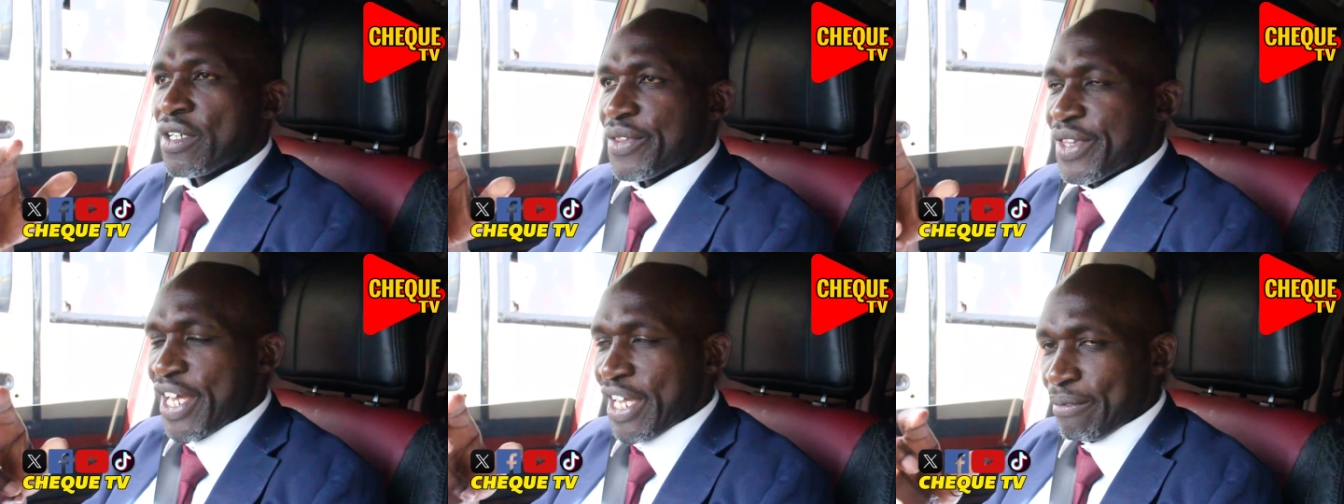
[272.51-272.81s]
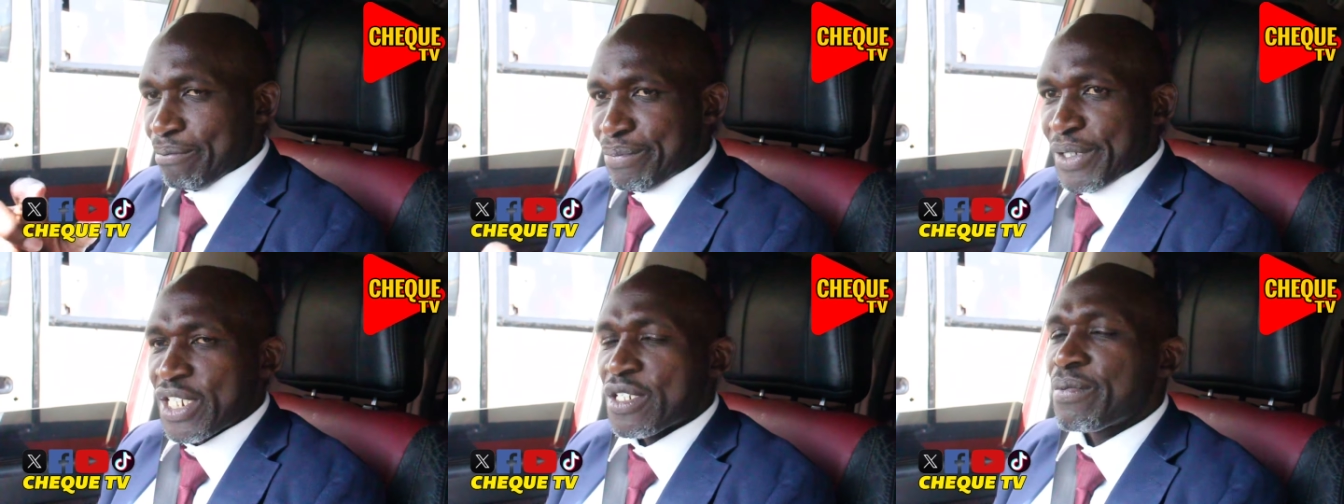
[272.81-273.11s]
the
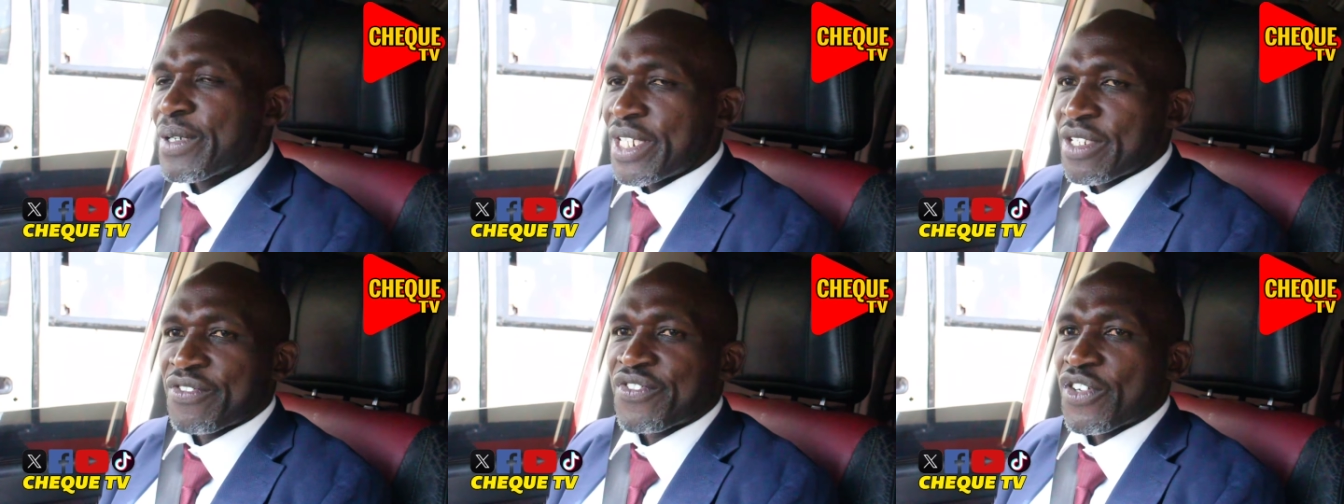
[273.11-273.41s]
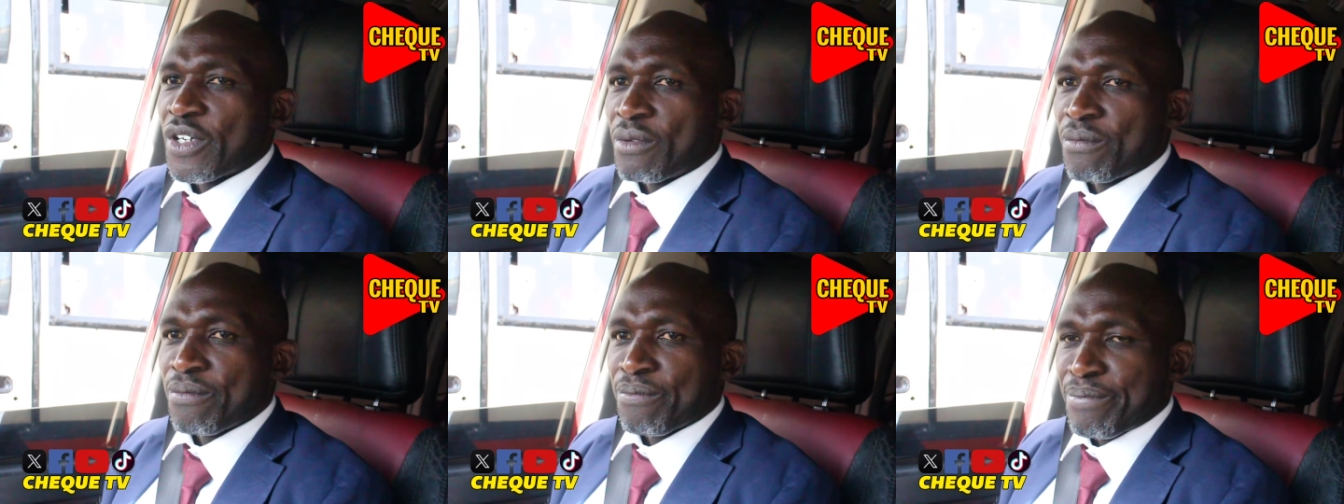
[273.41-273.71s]
impeachment
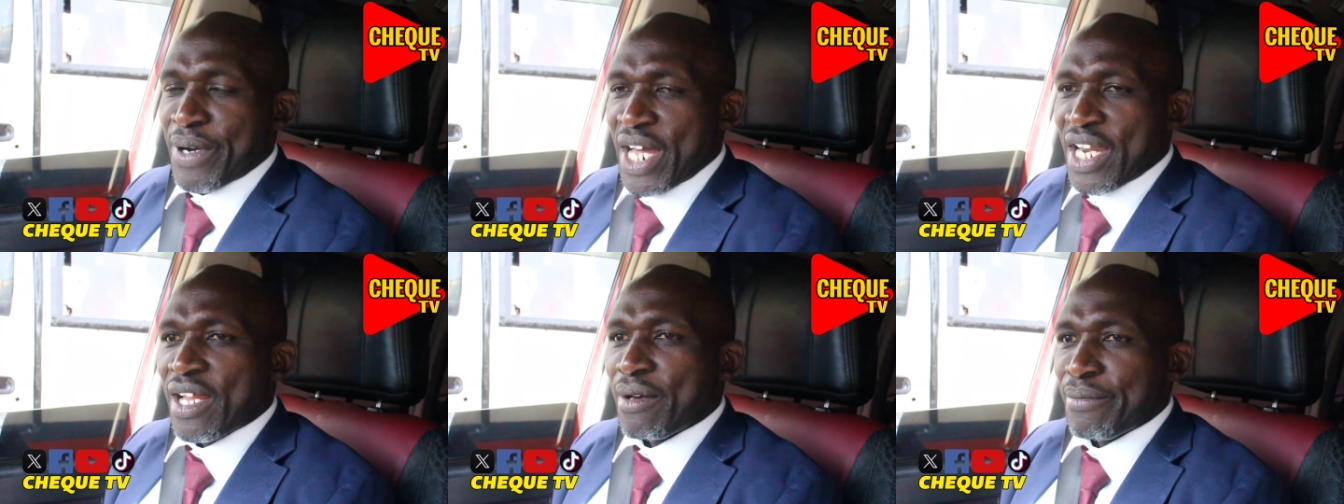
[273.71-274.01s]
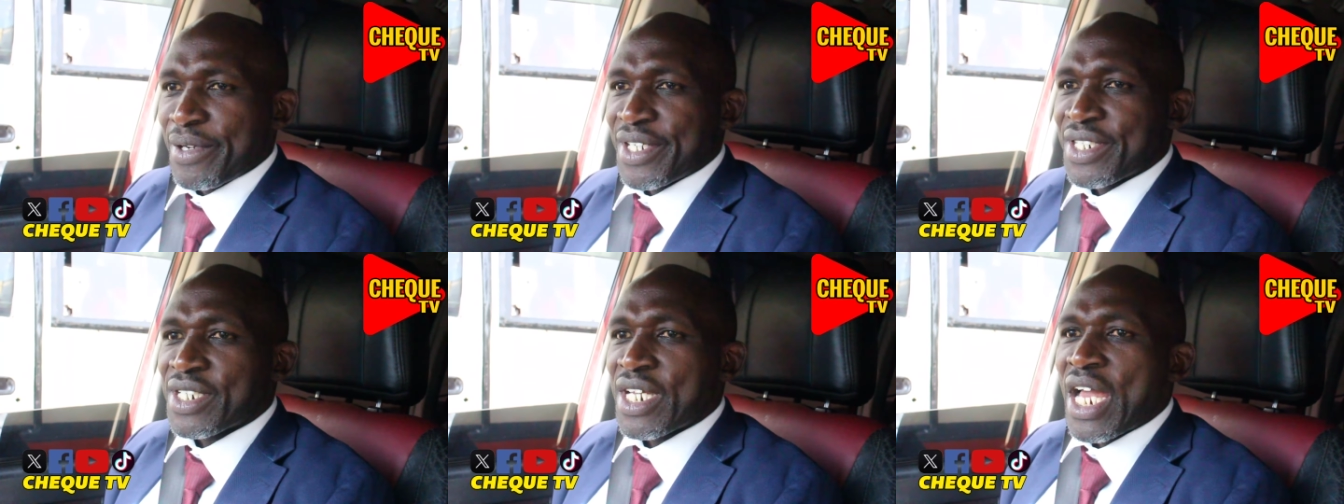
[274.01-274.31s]
from
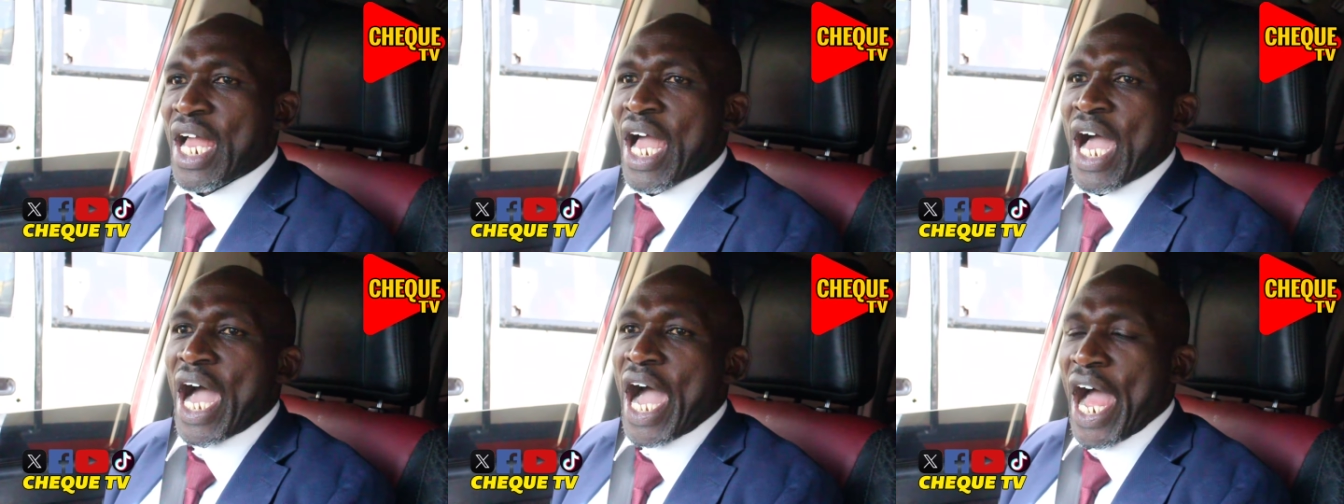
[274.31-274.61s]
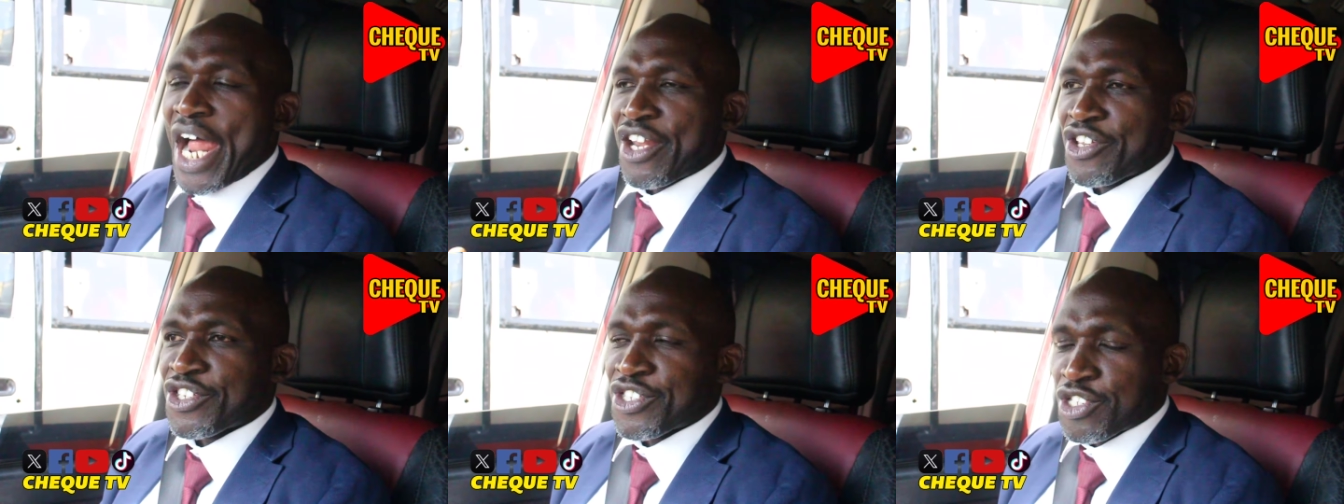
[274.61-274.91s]
parliament and